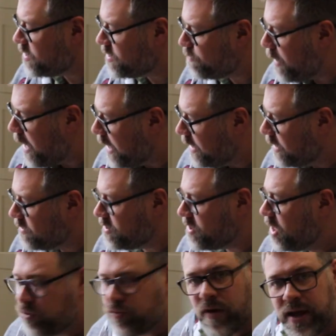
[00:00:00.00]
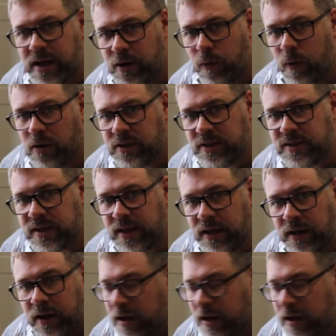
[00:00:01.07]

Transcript: spades great quality.